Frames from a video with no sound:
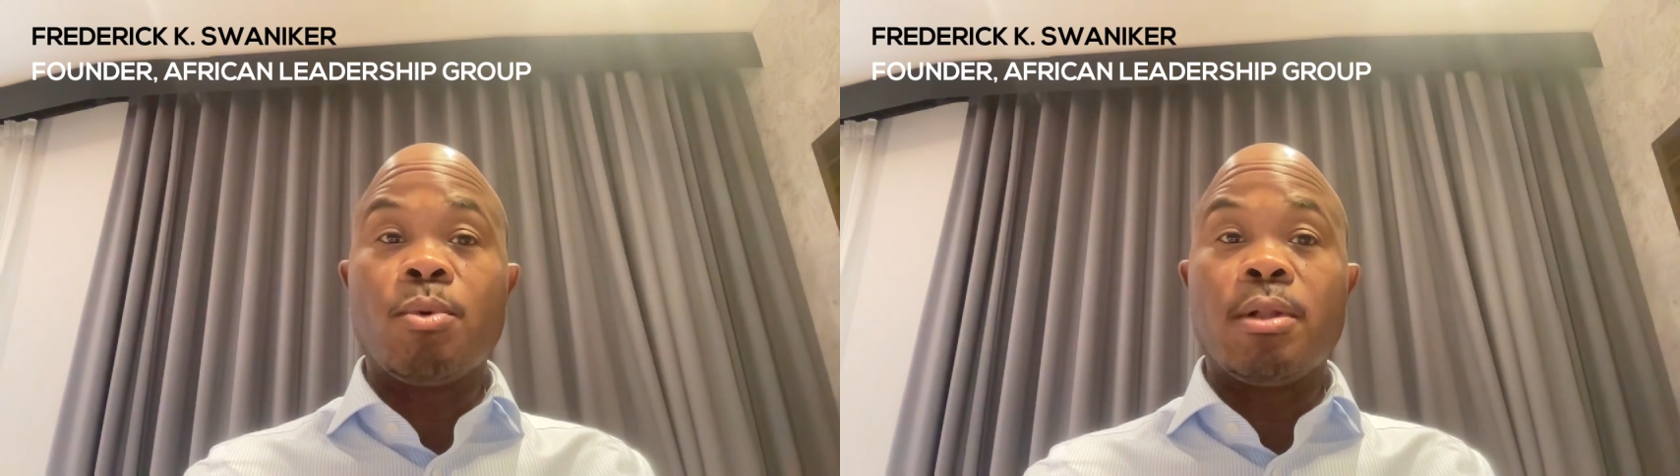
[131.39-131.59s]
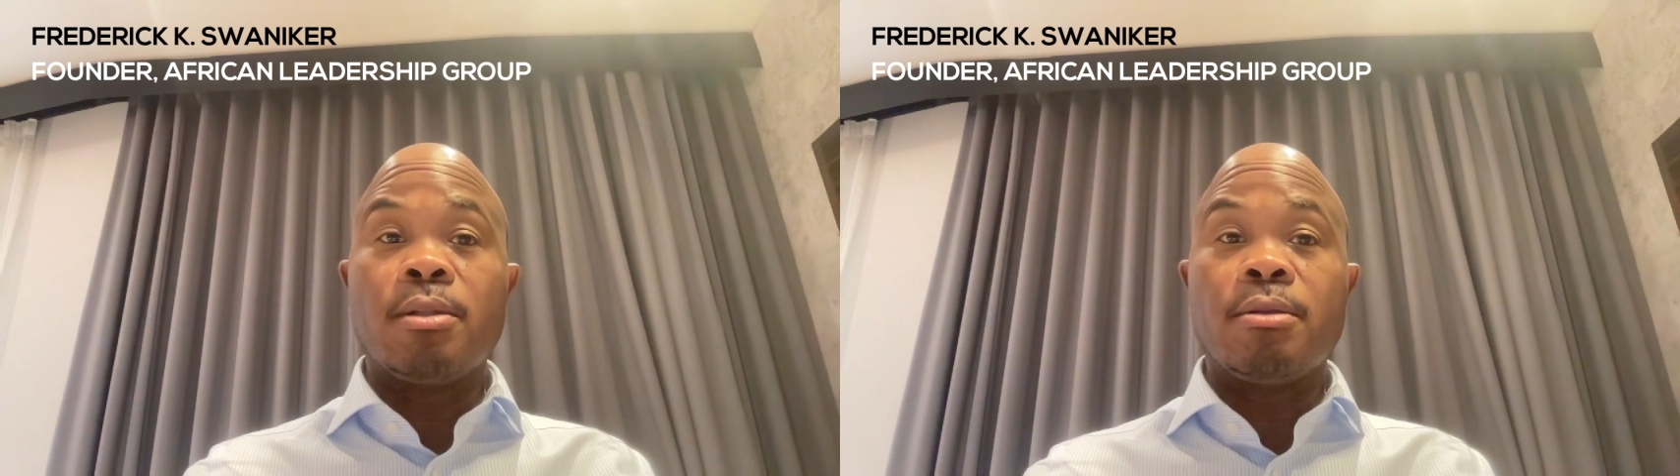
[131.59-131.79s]

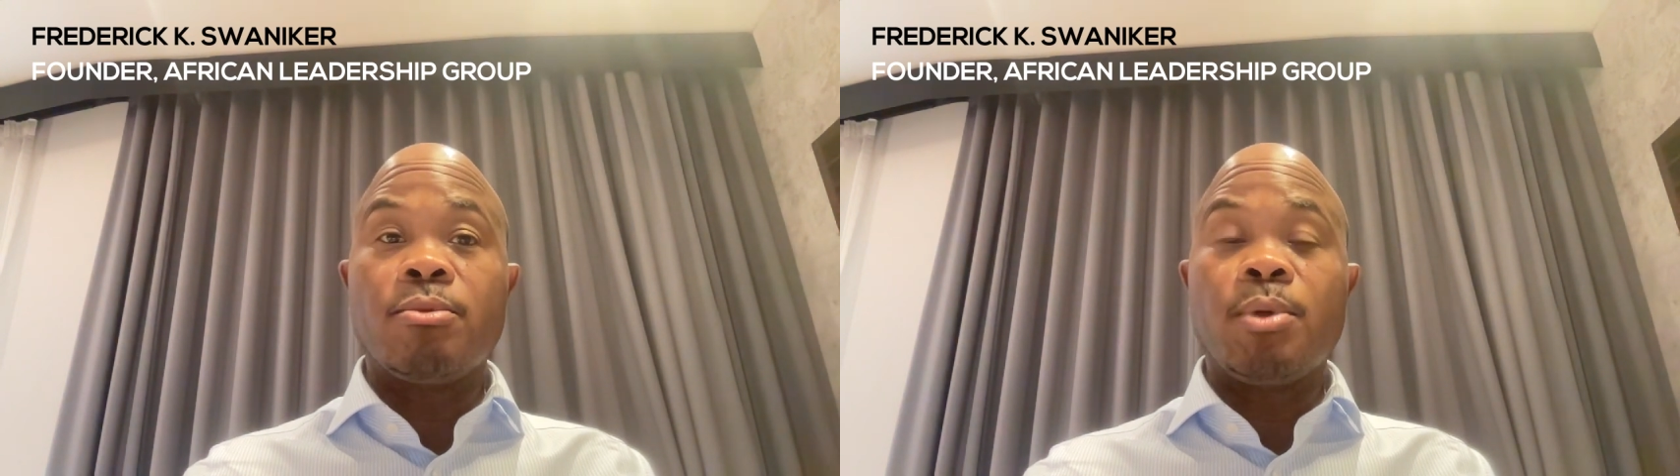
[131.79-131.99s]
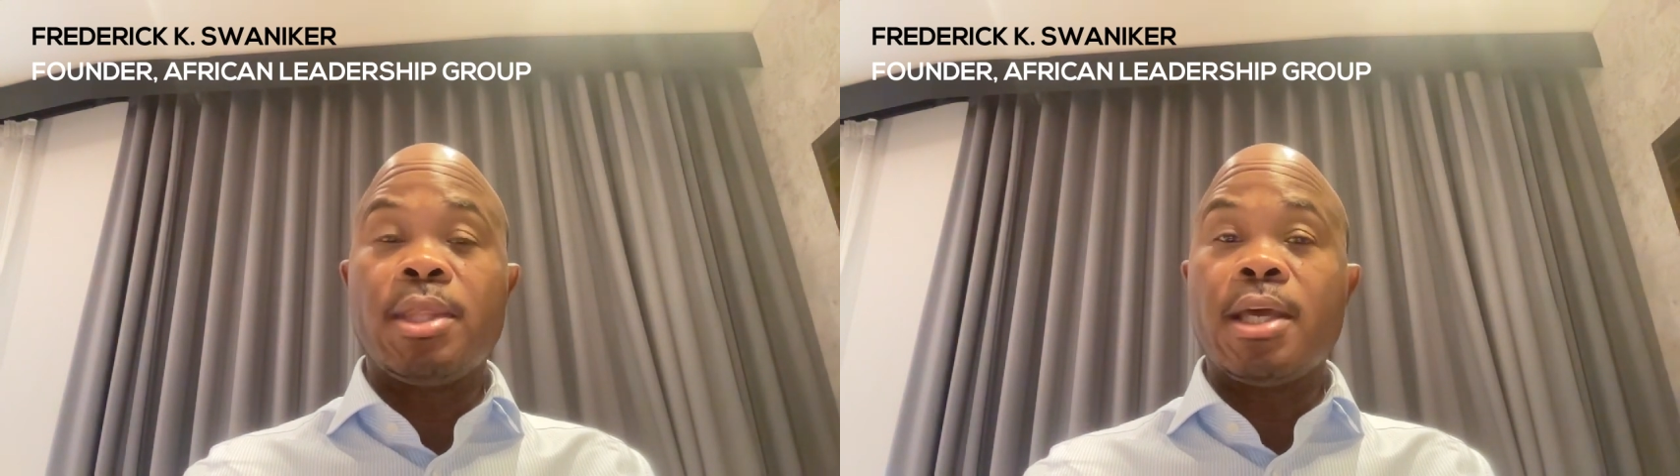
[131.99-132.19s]
world
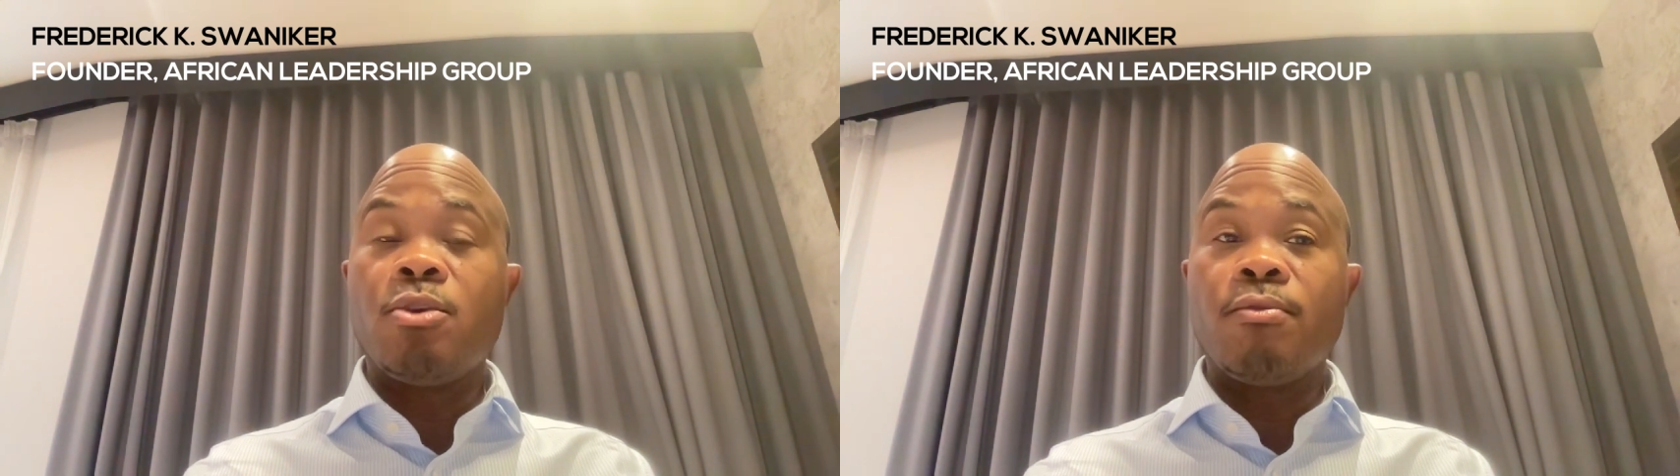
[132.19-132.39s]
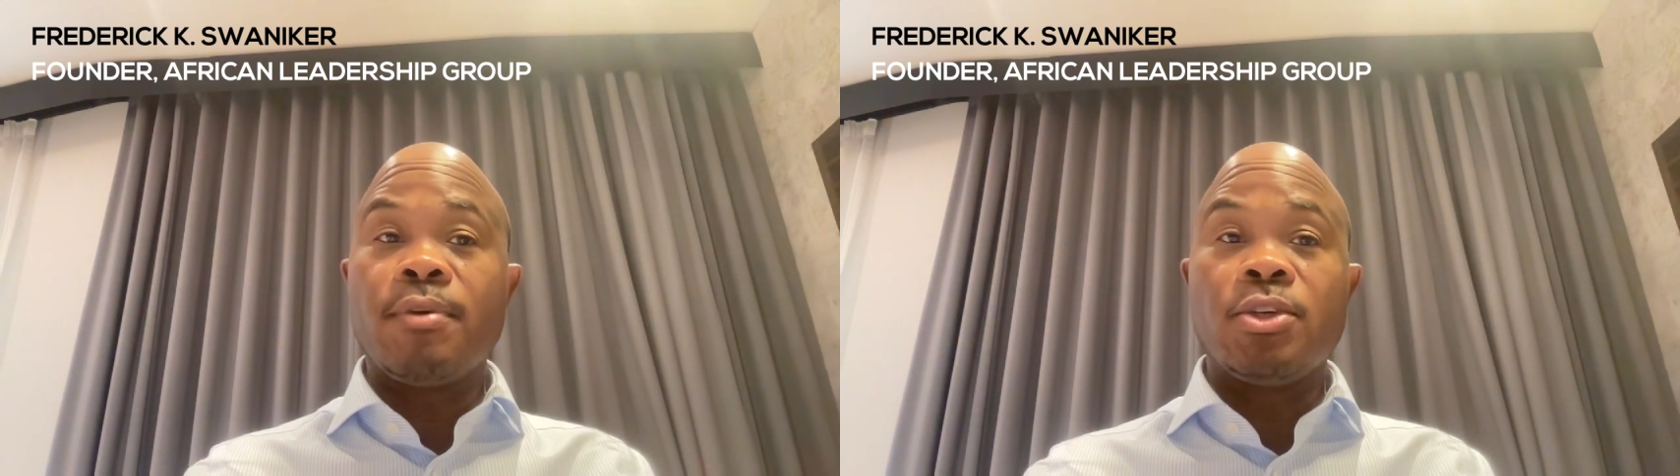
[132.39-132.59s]
with their
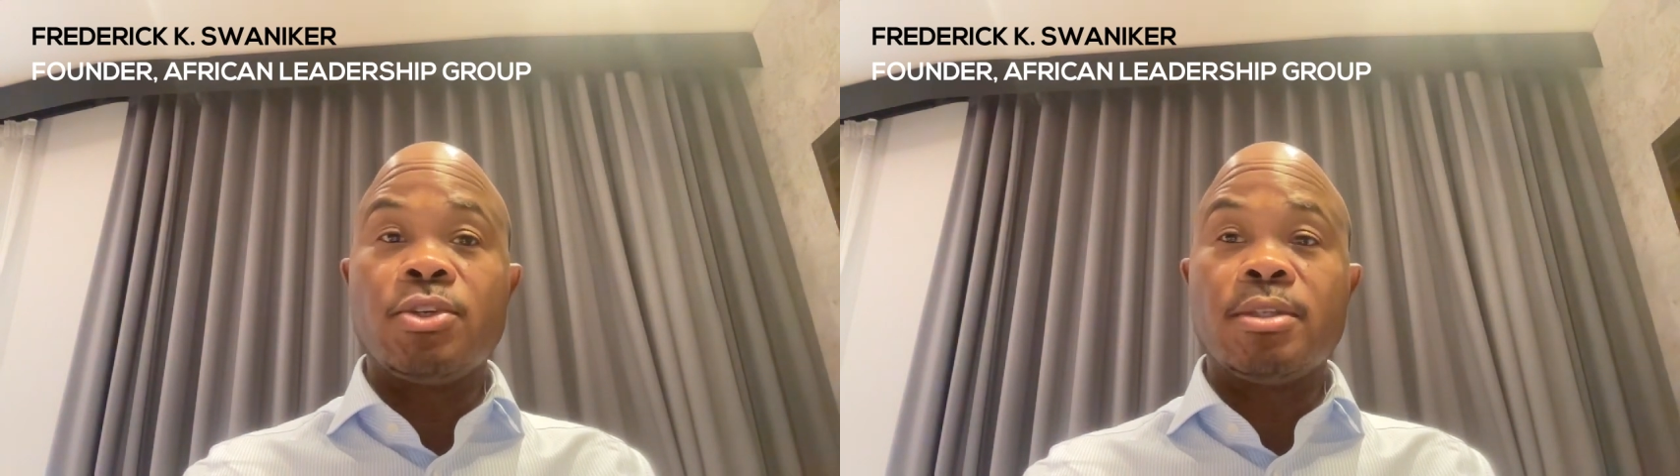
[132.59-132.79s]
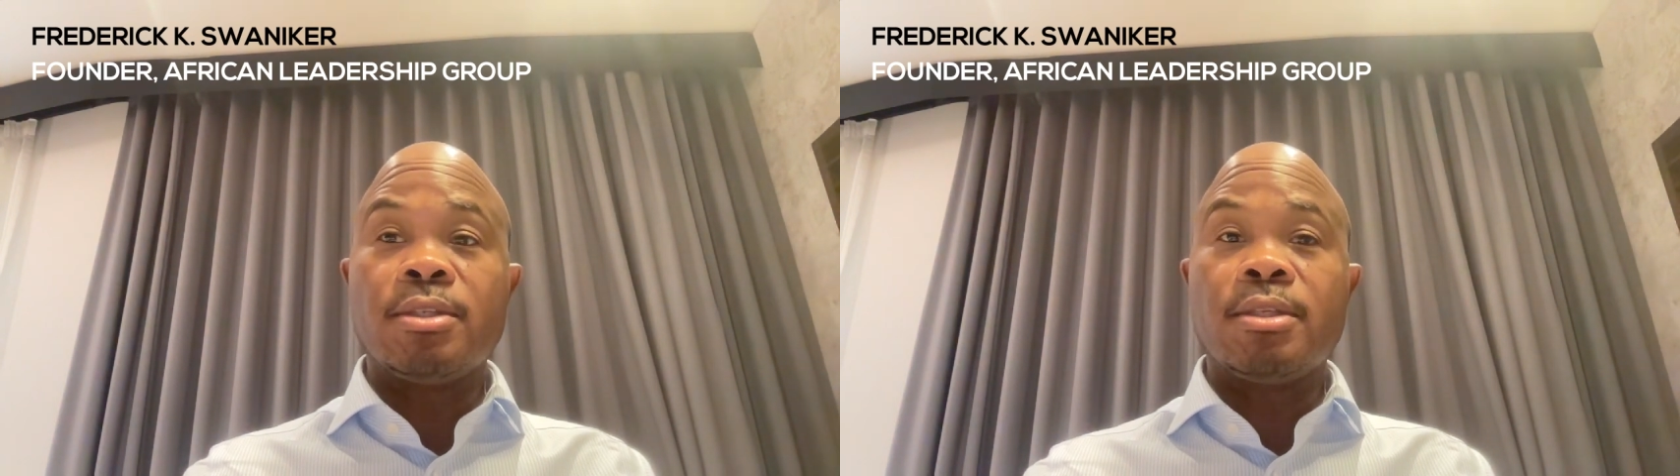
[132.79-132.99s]

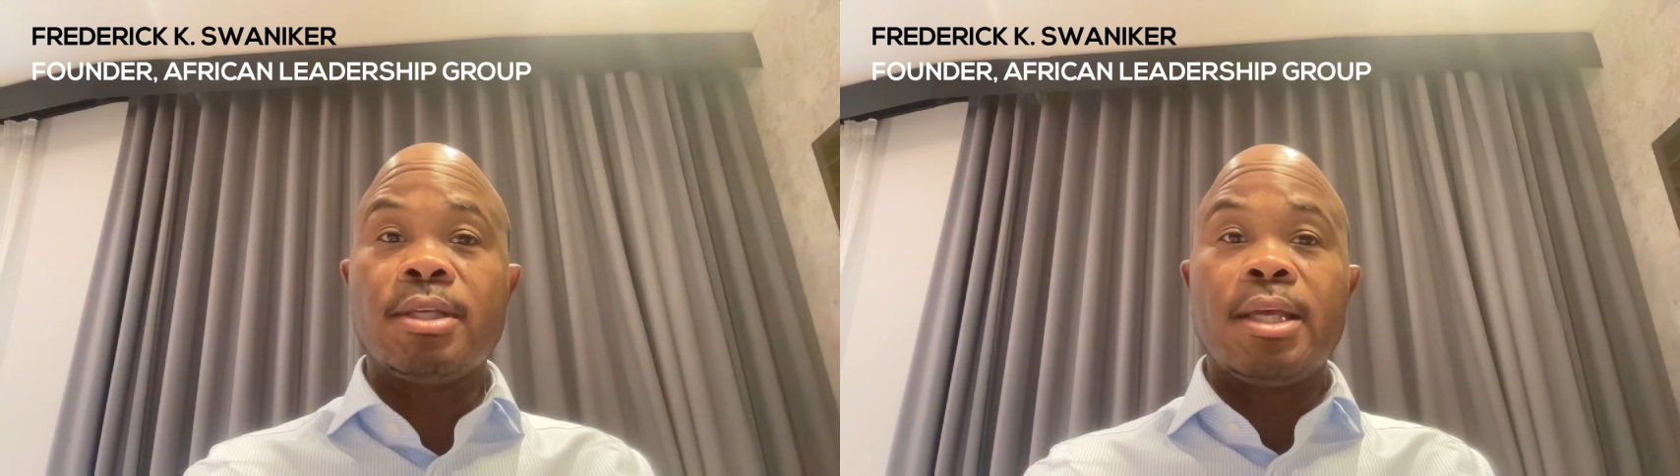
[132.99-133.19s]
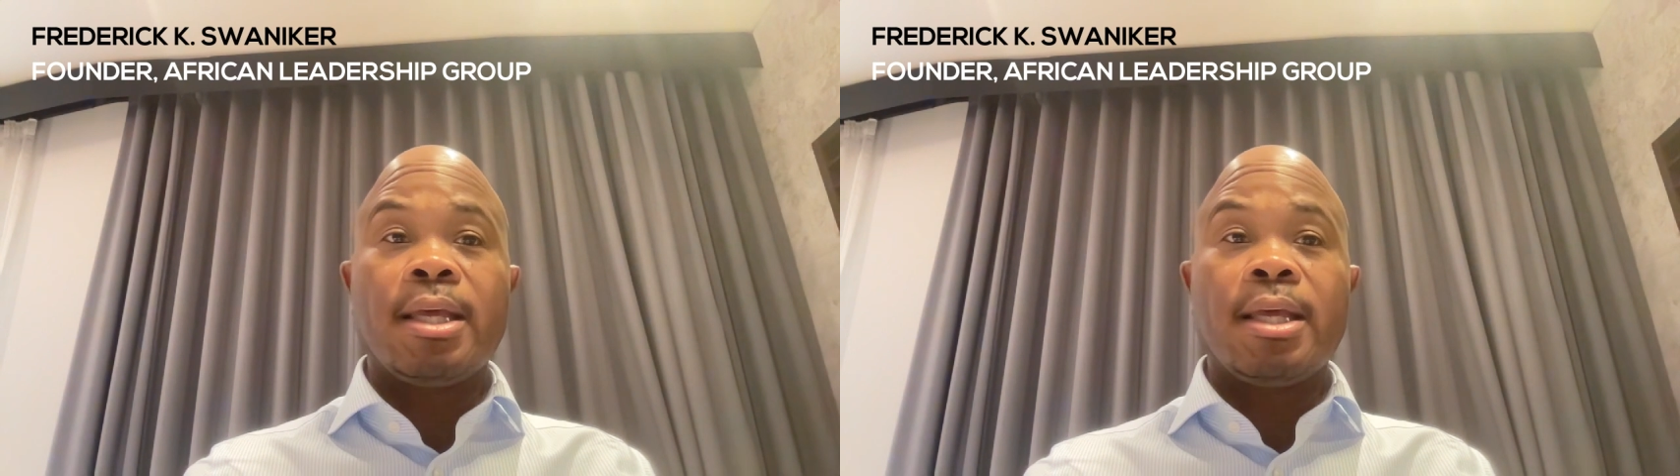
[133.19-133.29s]
innovations